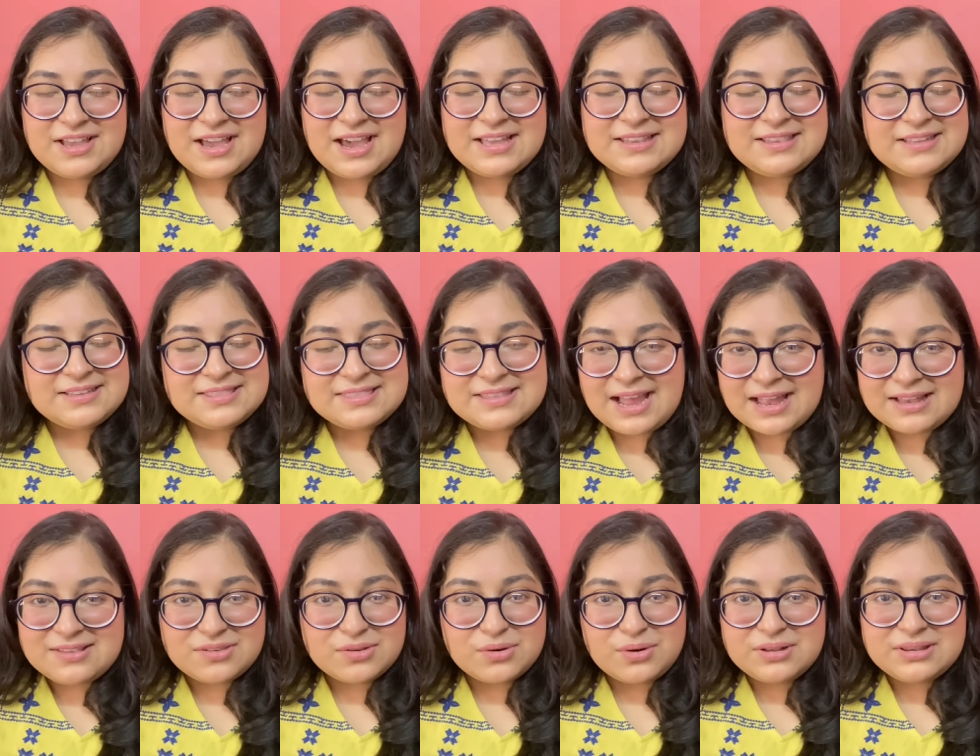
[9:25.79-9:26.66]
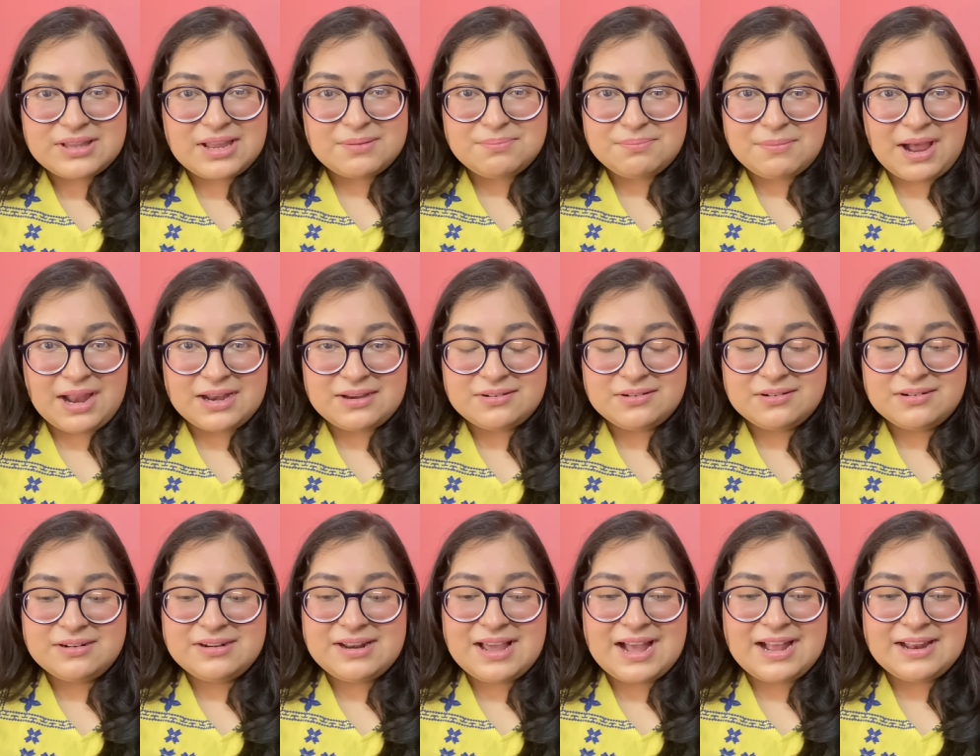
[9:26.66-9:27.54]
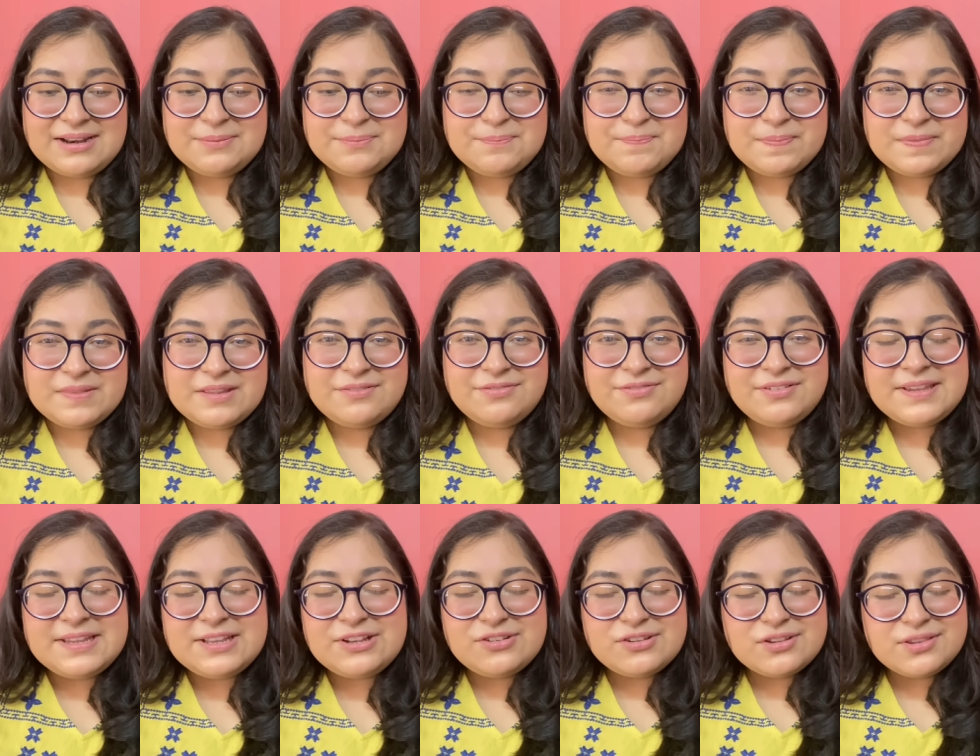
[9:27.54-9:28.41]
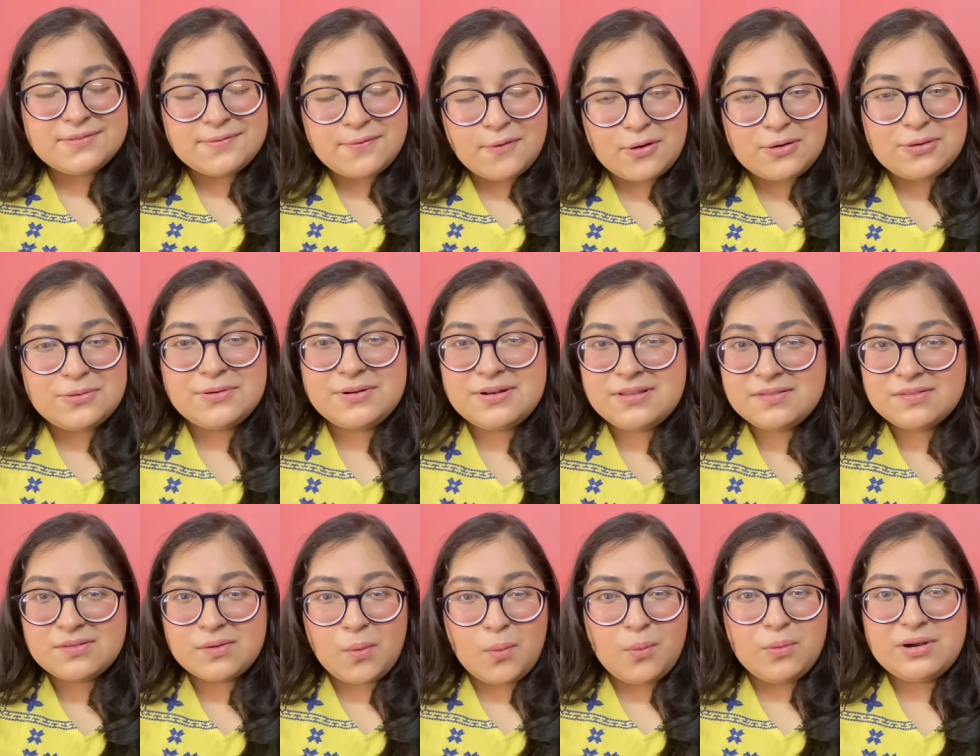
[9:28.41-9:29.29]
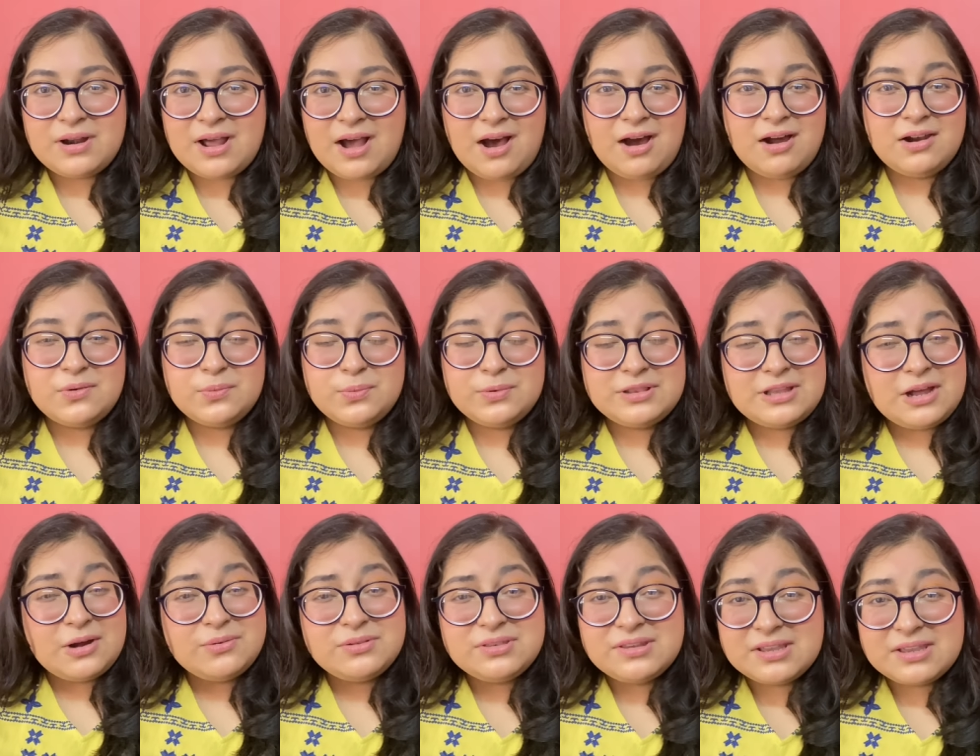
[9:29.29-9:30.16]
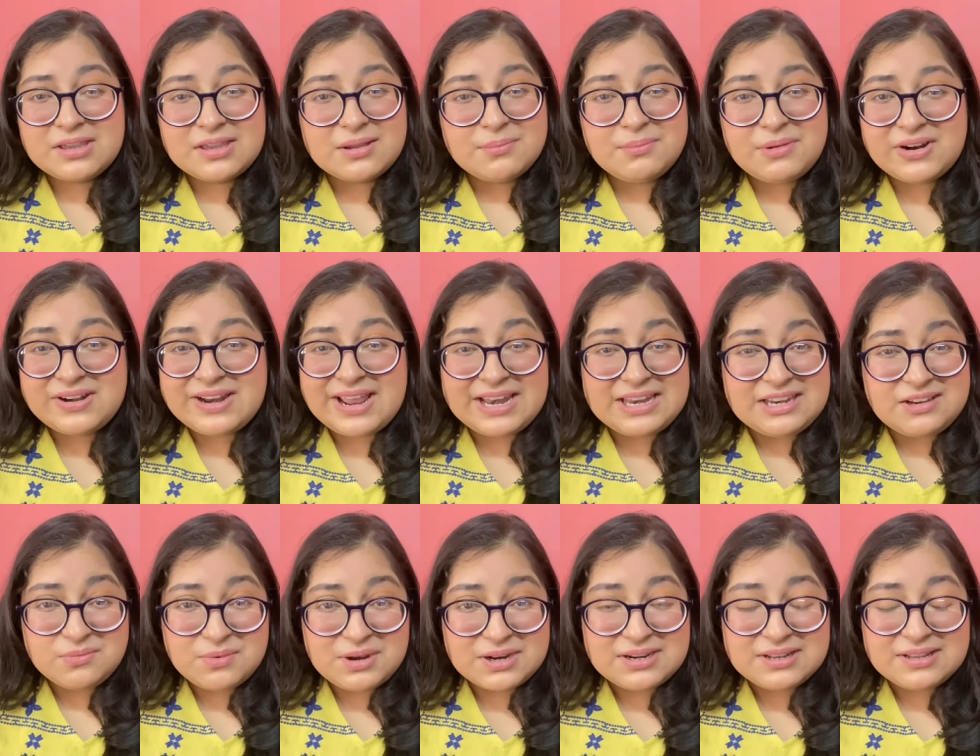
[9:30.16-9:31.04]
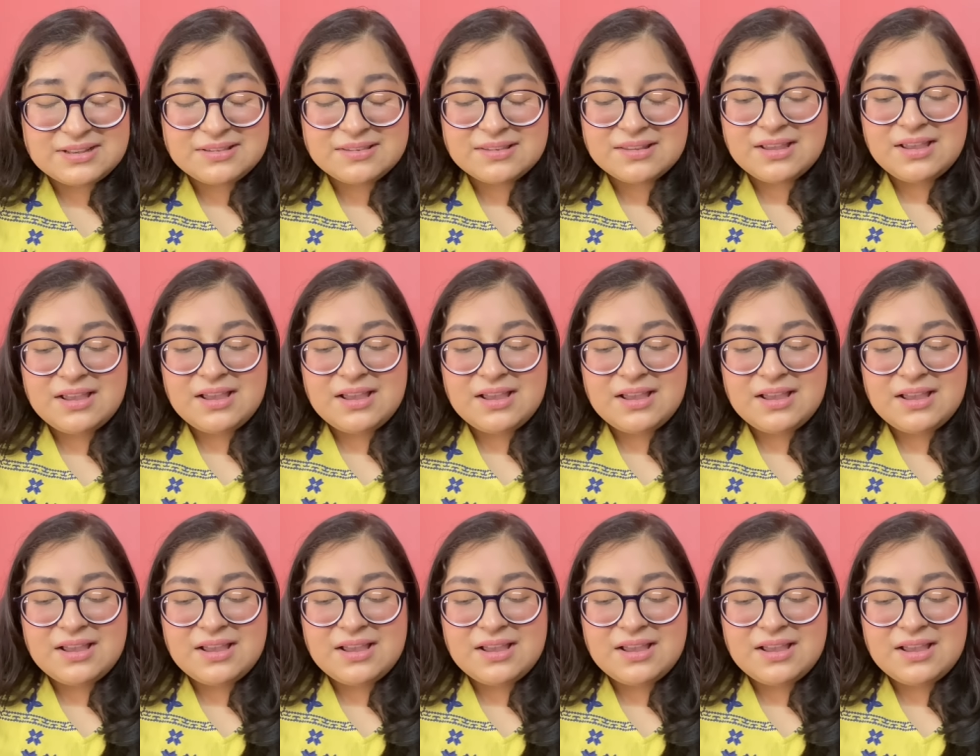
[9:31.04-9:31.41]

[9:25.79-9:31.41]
I think that's all that mattered. And if he just followed his own heart without thinking about anyone else,